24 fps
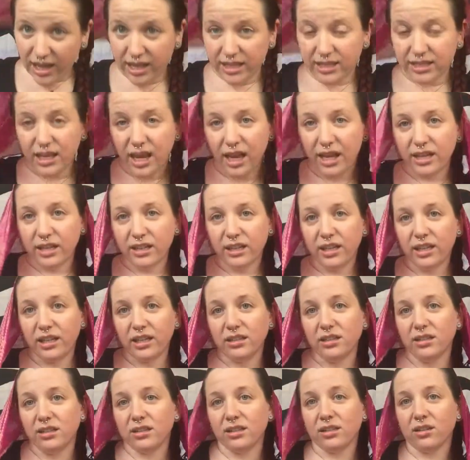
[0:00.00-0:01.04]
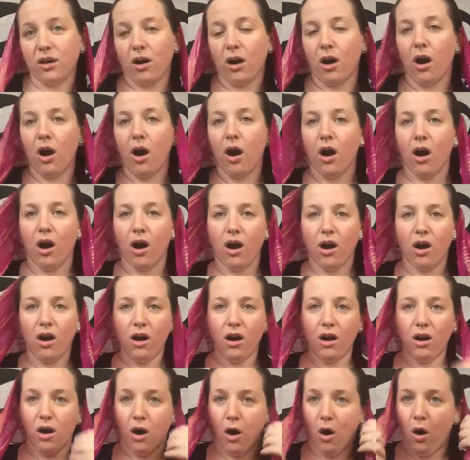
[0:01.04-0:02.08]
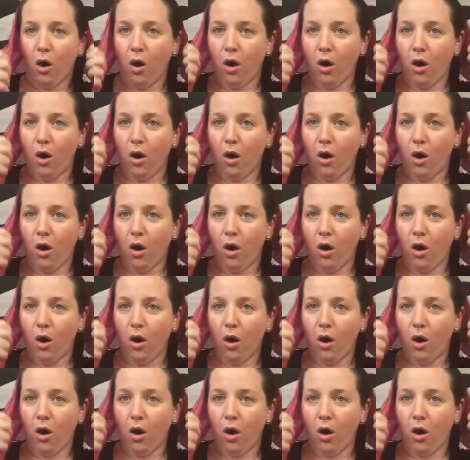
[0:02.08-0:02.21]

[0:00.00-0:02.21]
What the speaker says: It's kind of like a, oh,